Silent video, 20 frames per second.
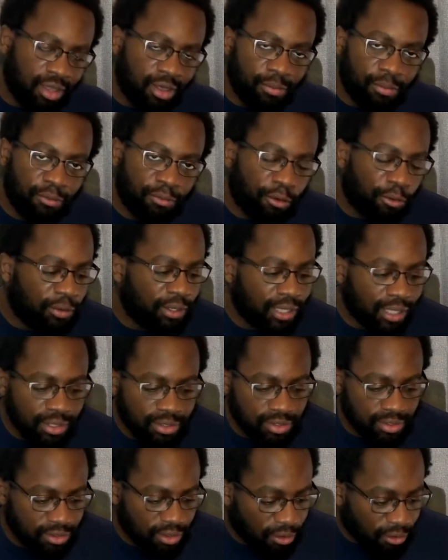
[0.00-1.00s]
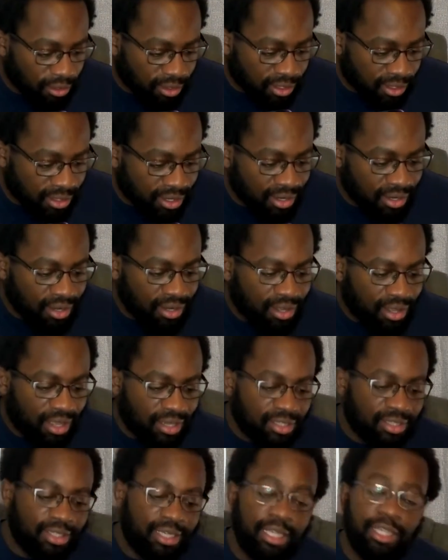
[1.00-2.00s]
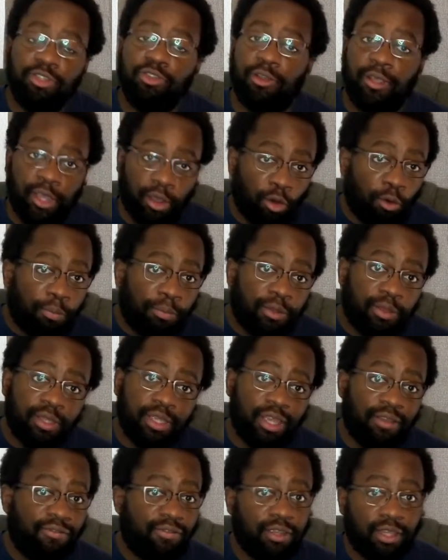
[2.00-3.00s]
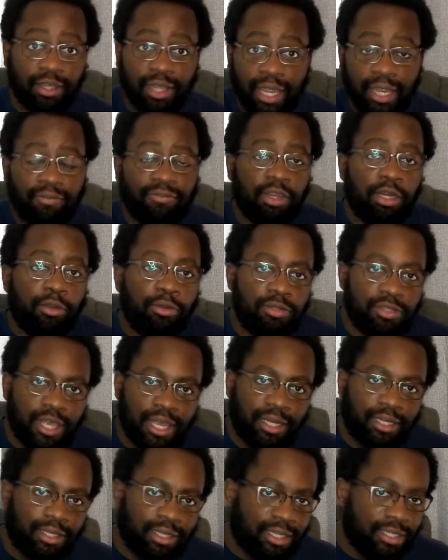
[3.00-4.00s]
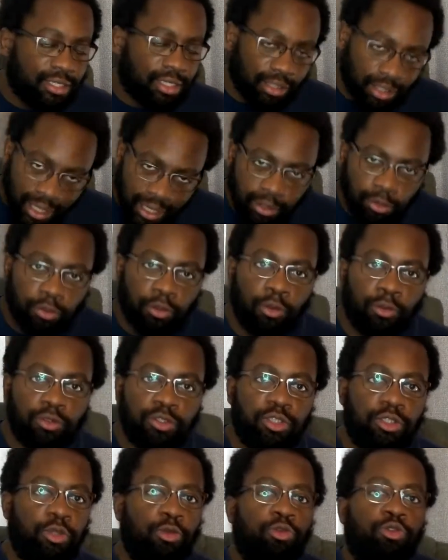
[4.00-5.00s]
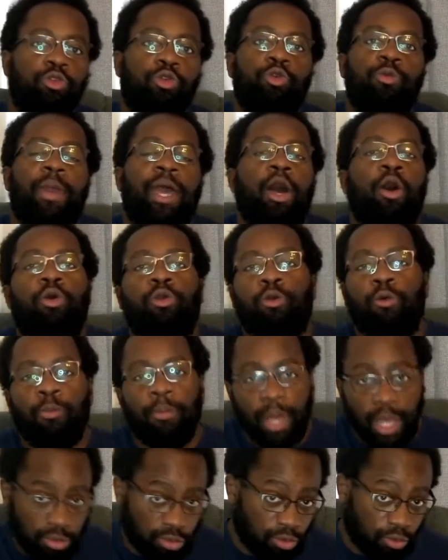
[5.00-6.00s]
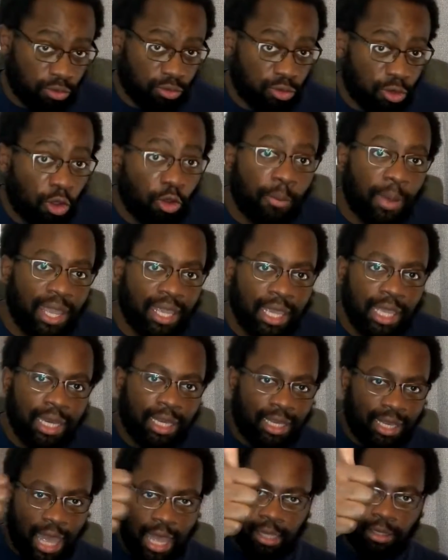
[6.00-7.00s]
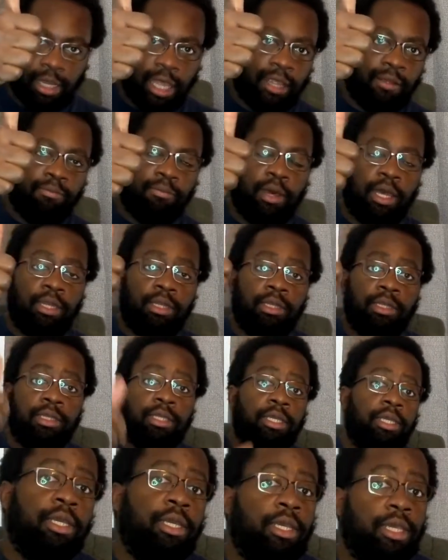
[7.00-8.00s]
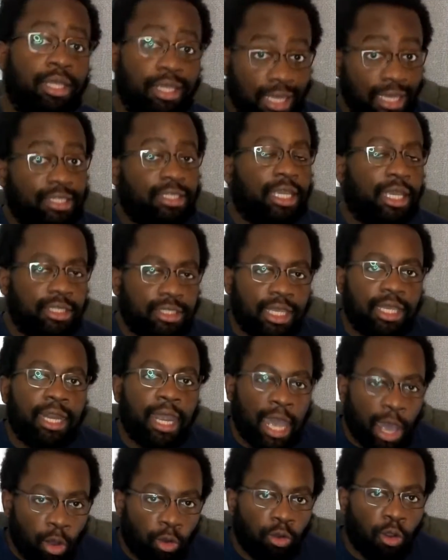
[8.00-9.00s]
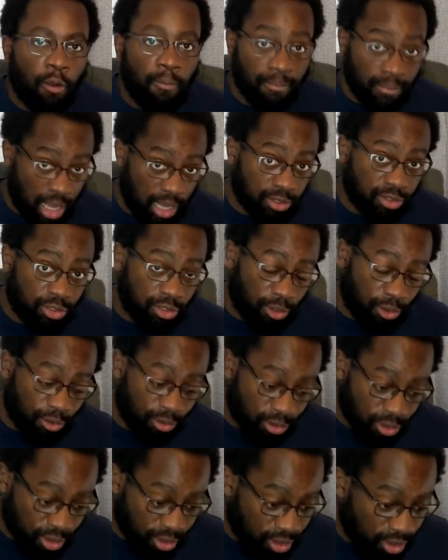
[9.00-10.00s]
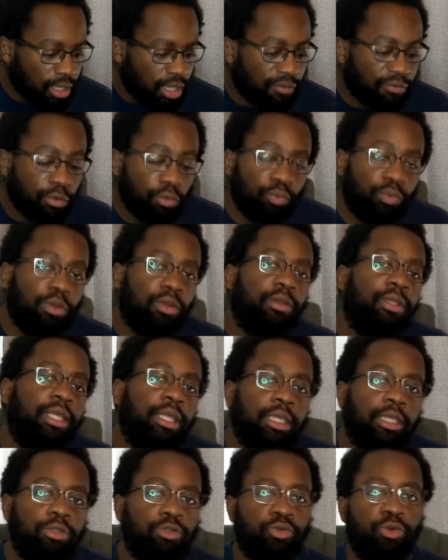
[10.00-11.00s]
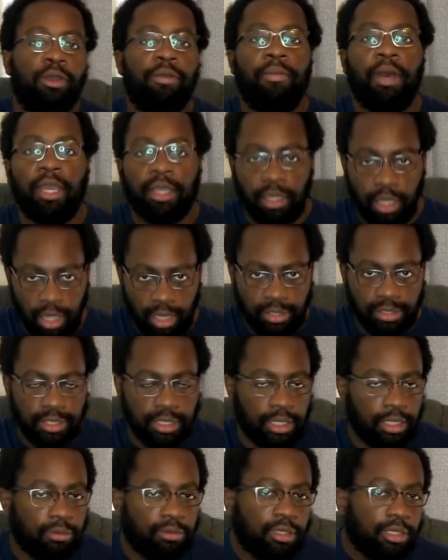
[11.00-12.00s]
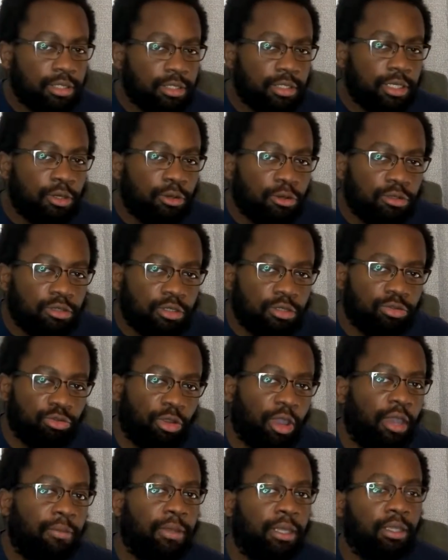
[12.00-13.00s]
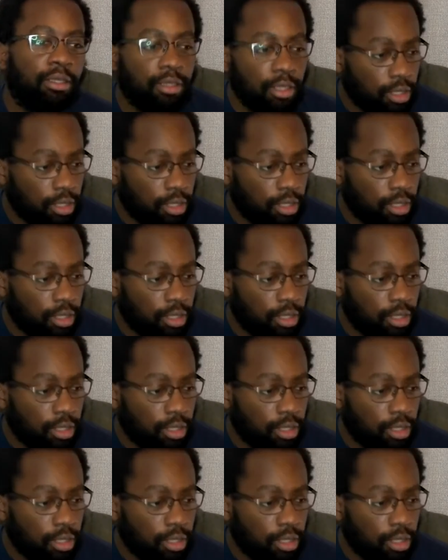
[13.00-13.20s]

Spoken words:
Before we get started, I just need your help. If you like videos like this, let those YouTube algo monsters know by hitting that like button. Yes, I said algo monsters. If you really enjoy my content, consider subscribing.